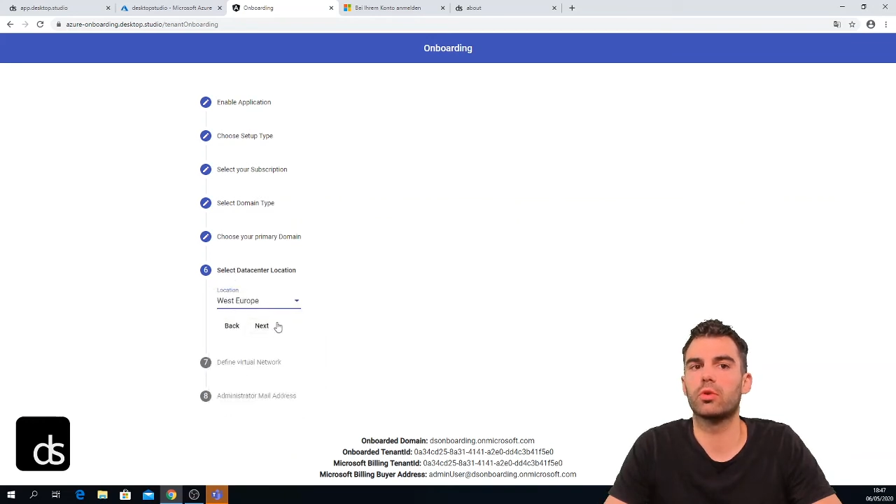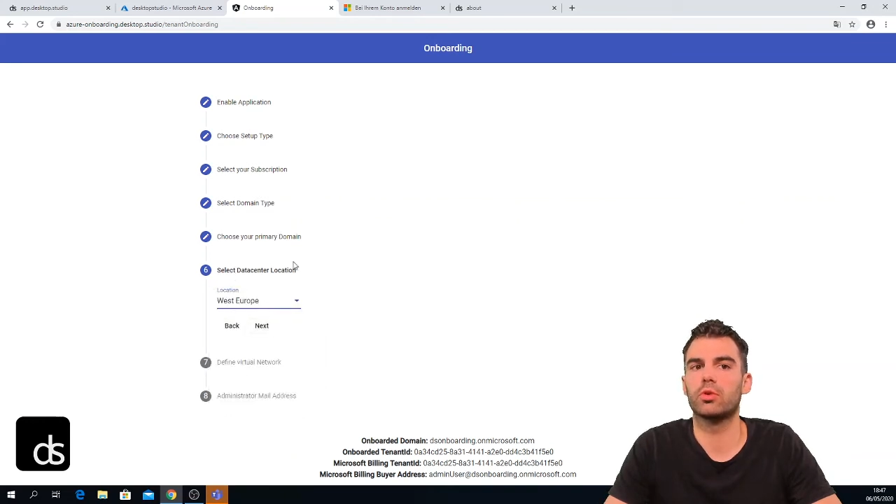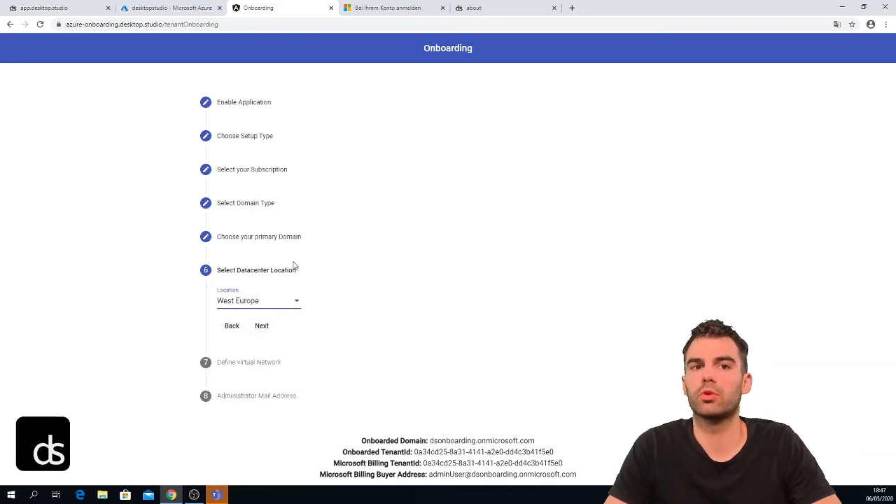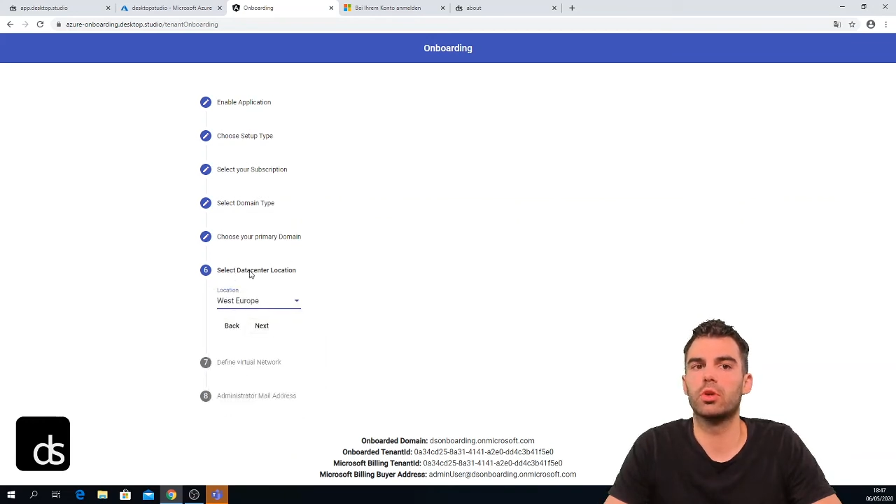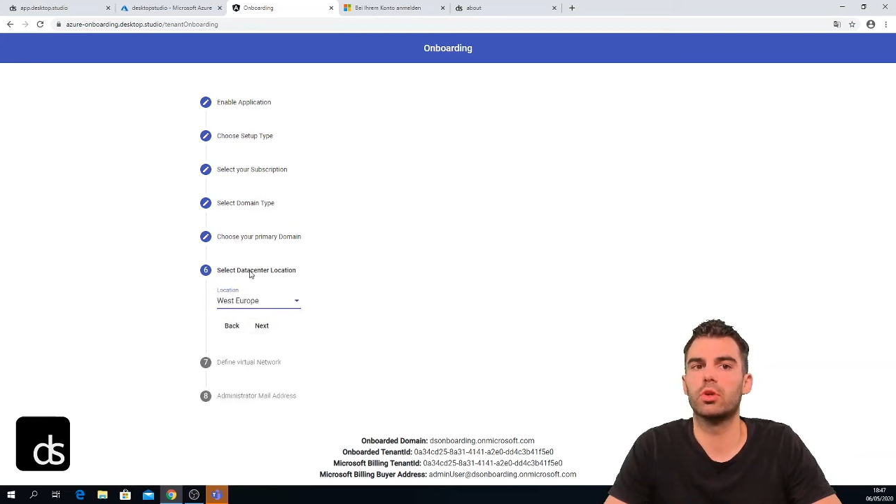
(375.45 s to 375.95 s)

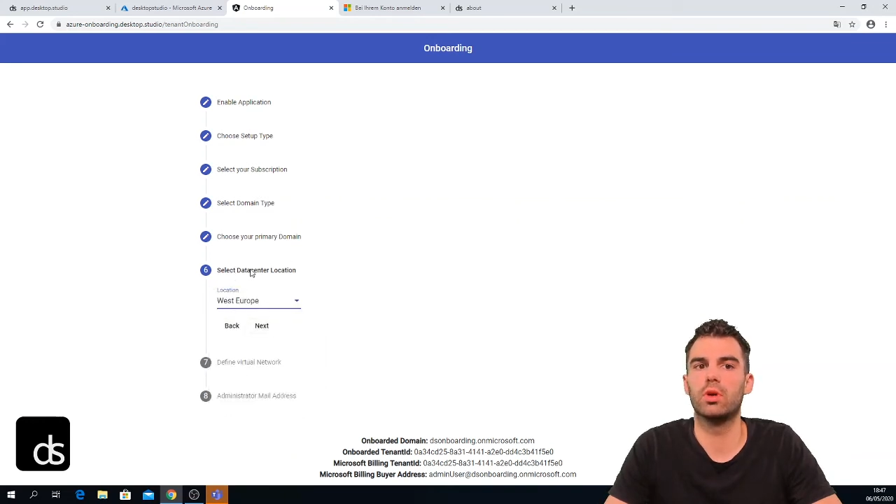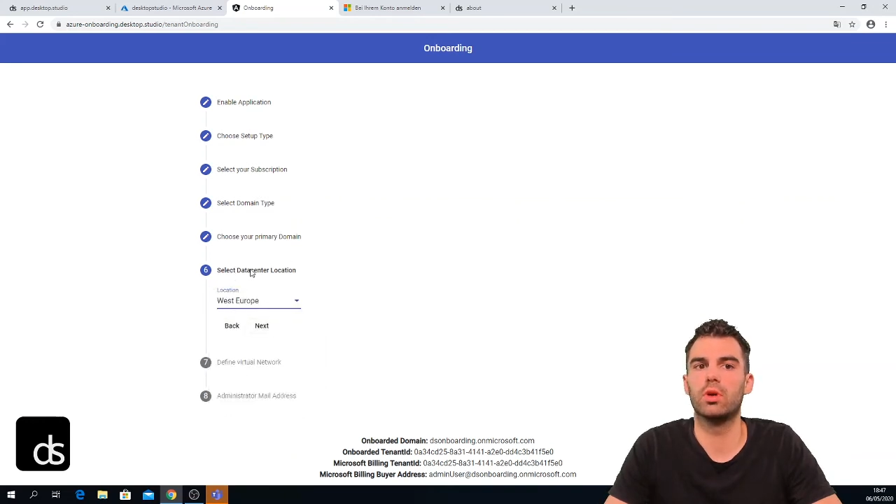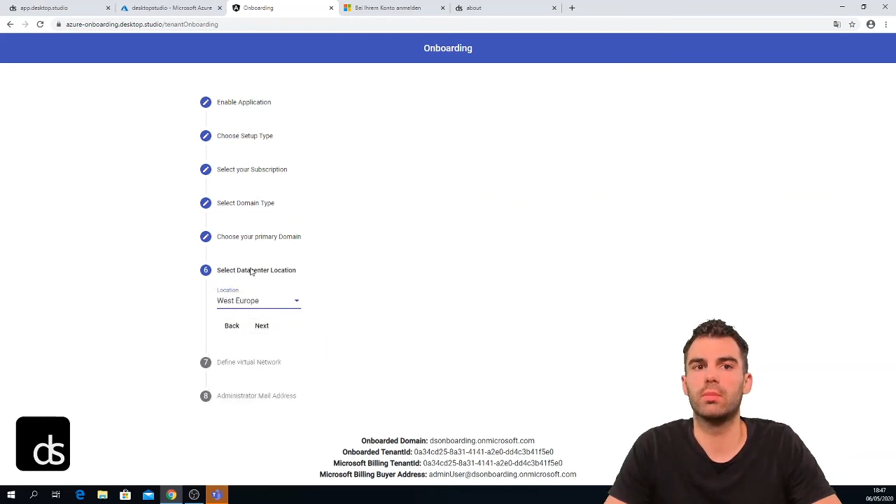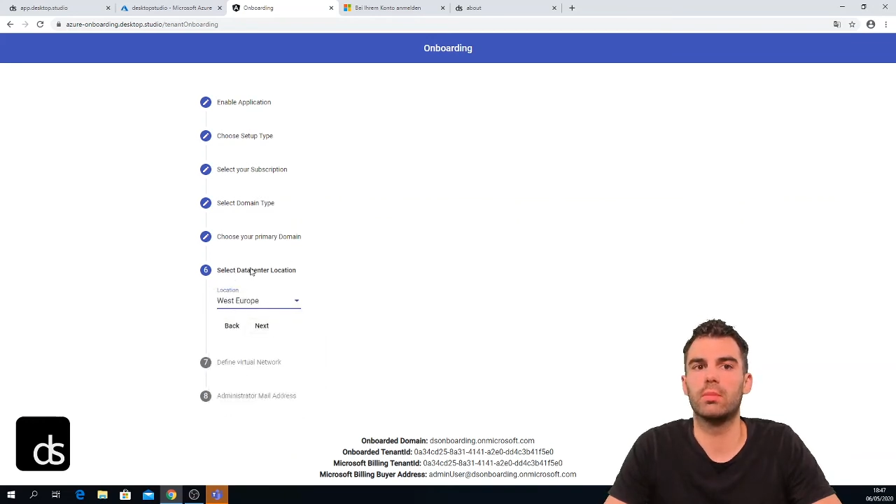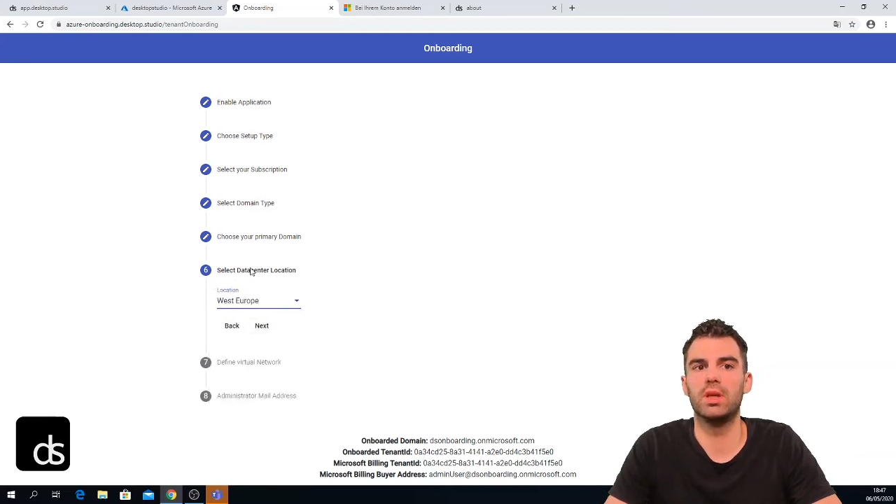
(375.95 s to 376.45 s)
on another
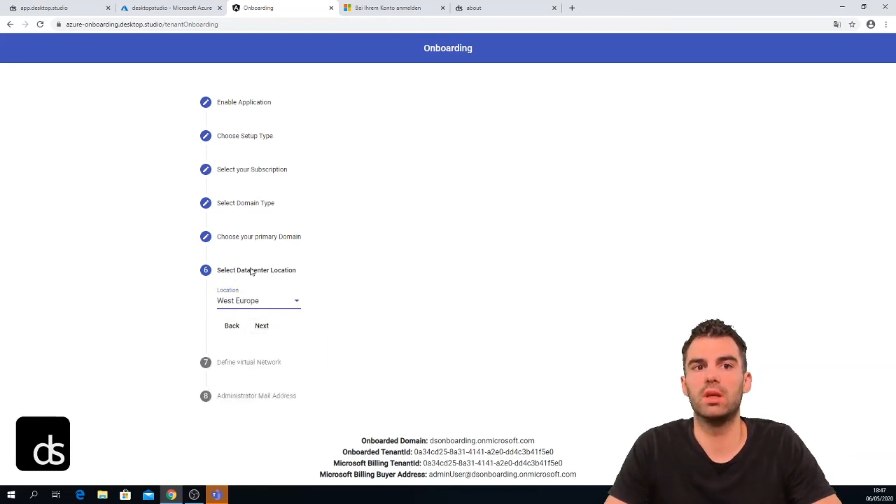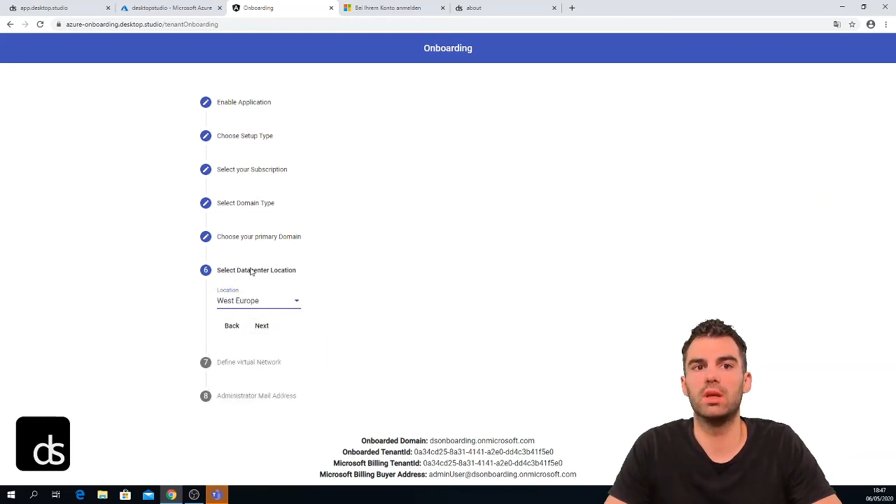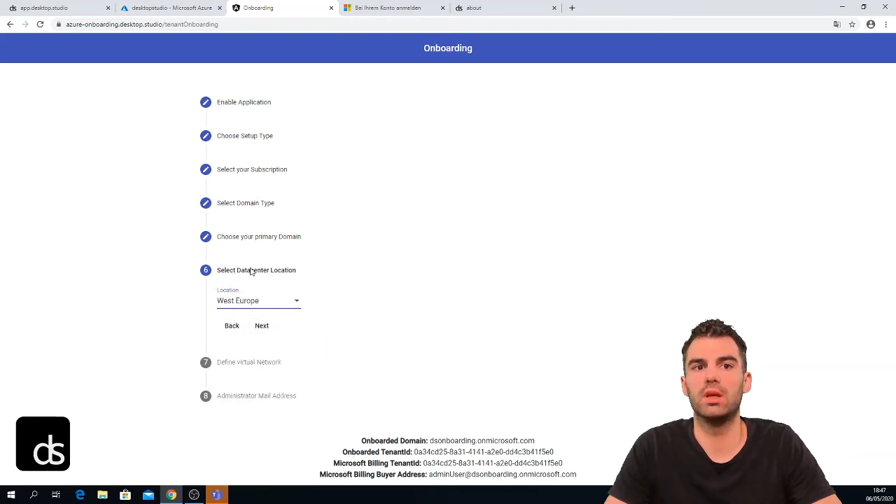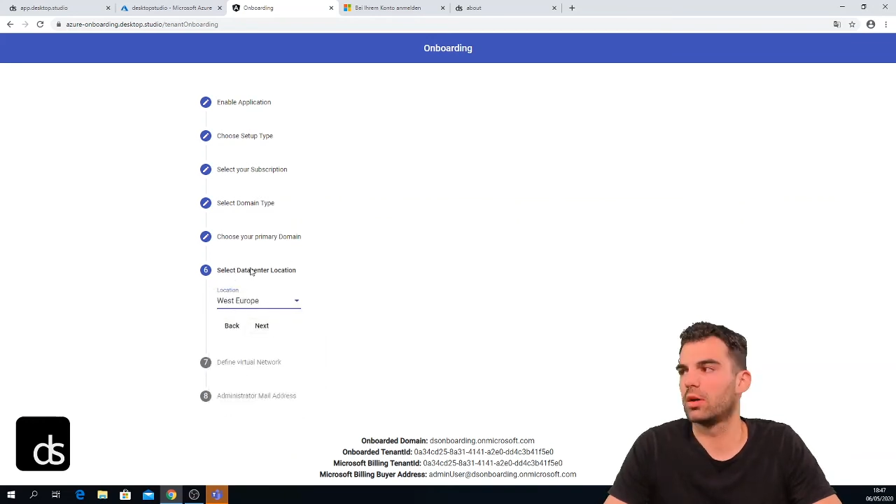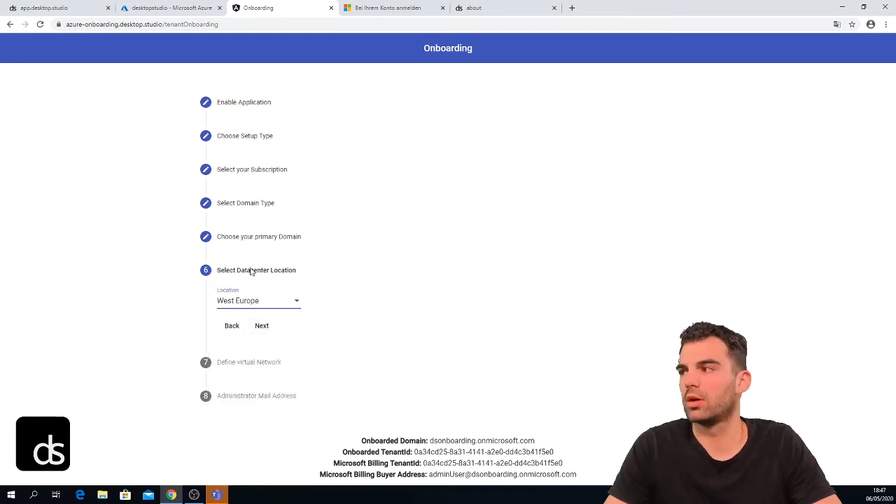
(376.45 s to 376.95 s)

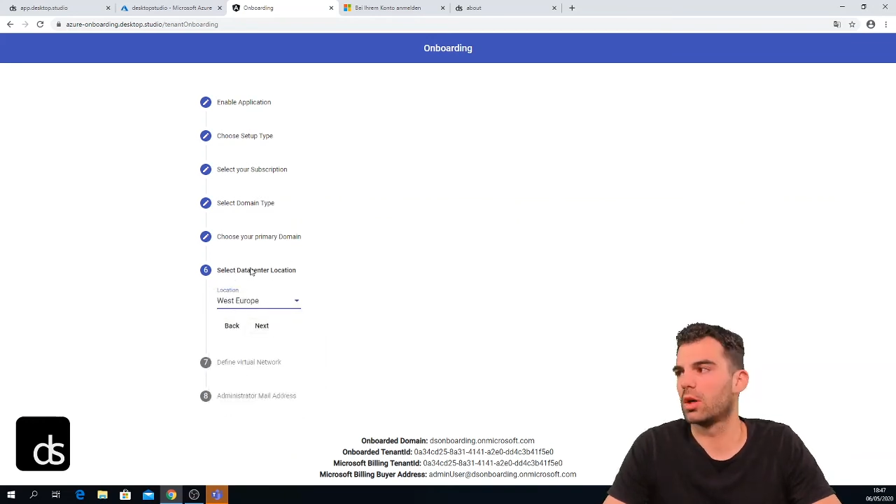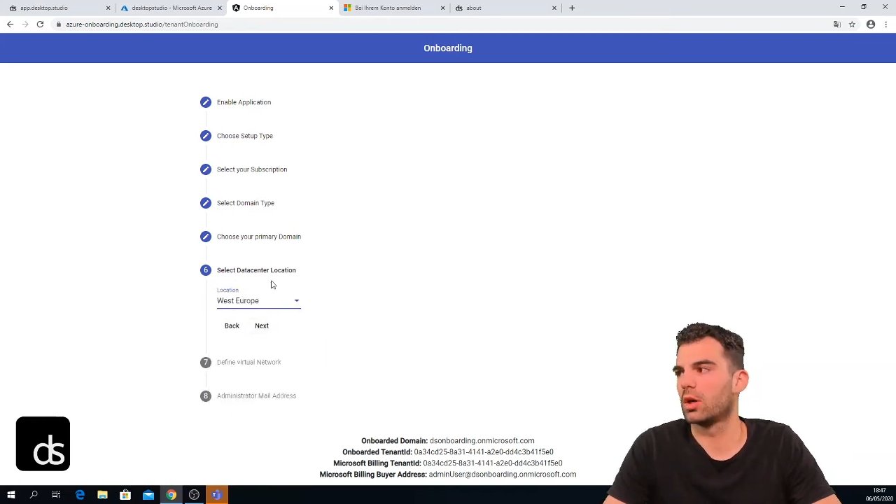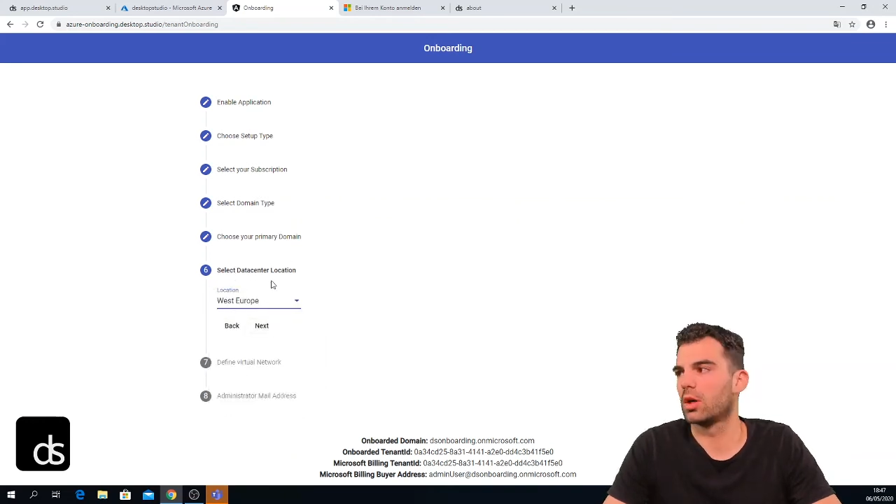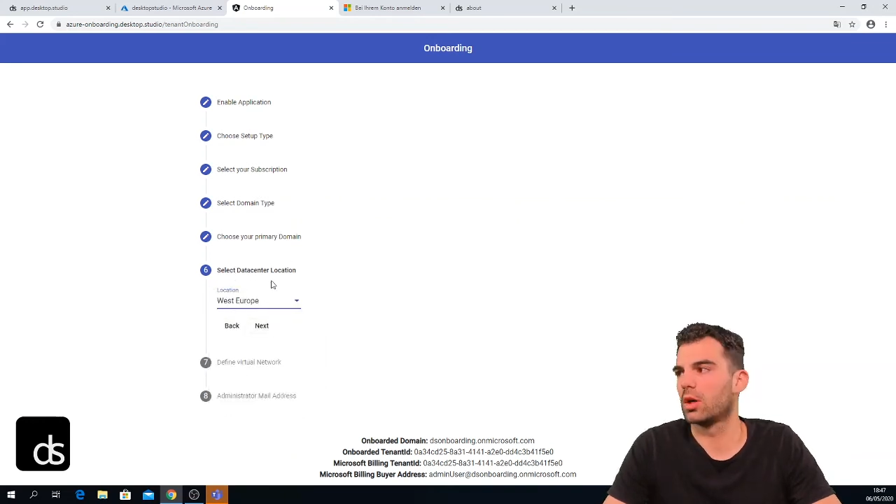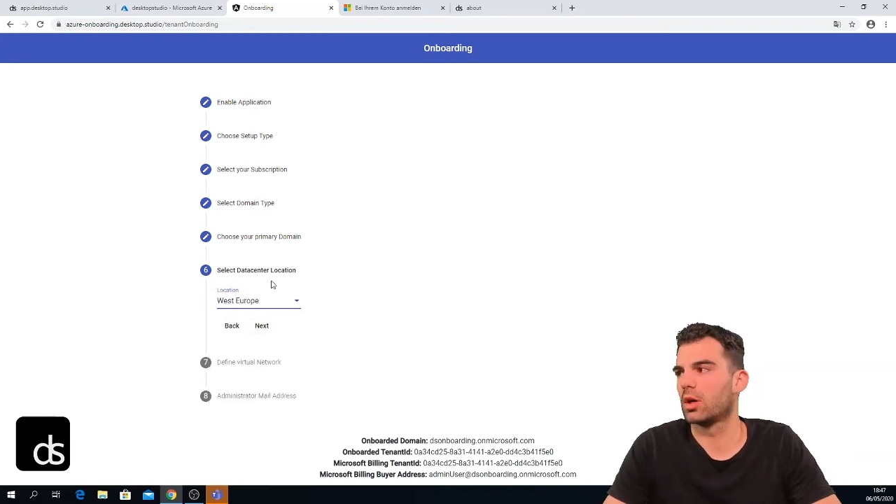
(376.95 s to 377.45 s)
country, whatever
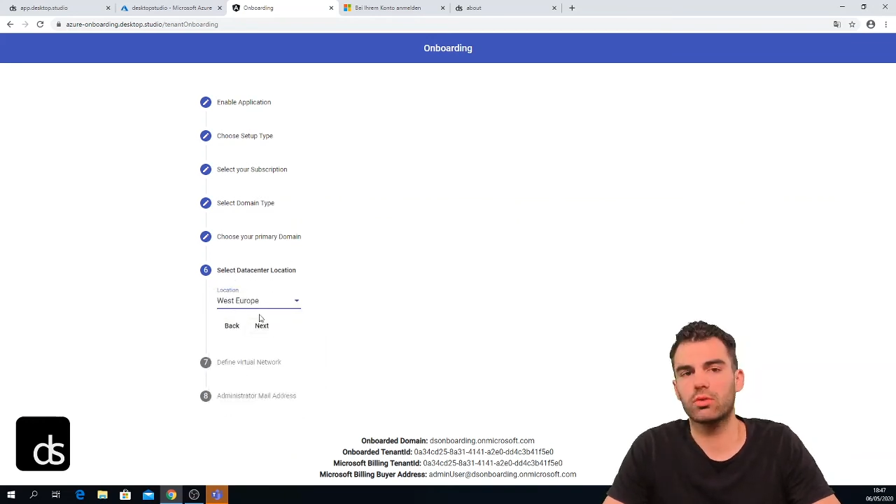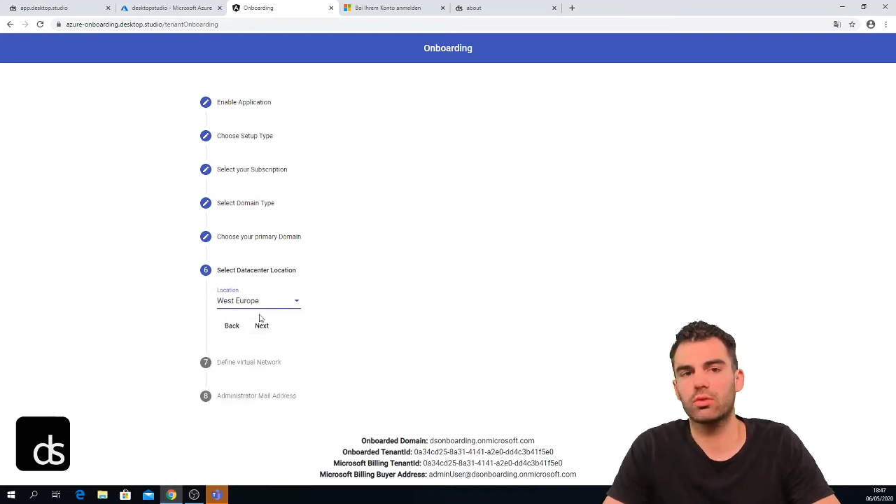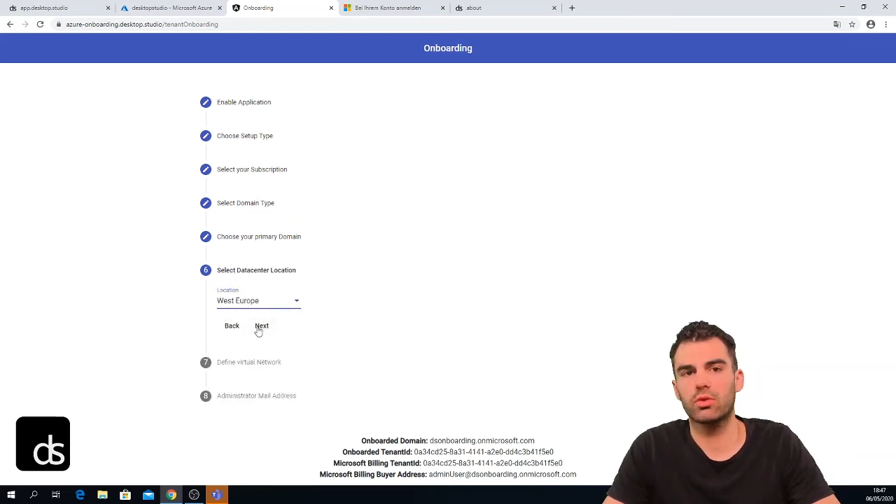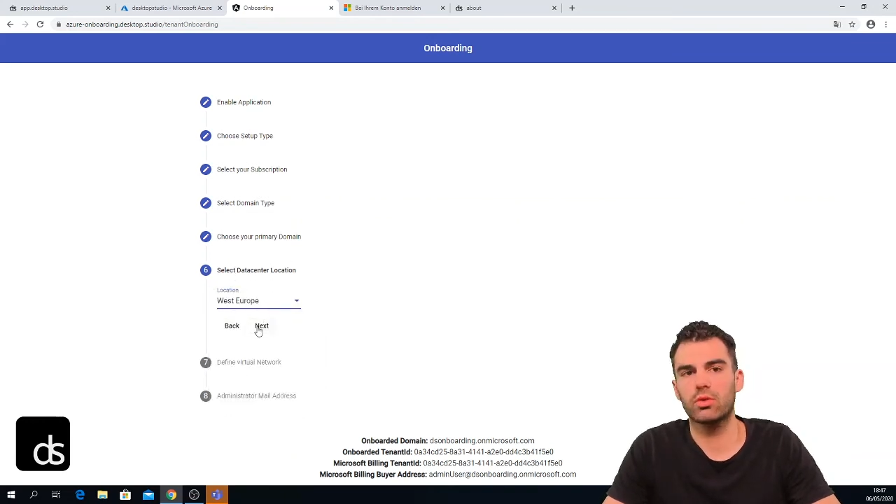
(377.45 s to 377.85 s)
you want.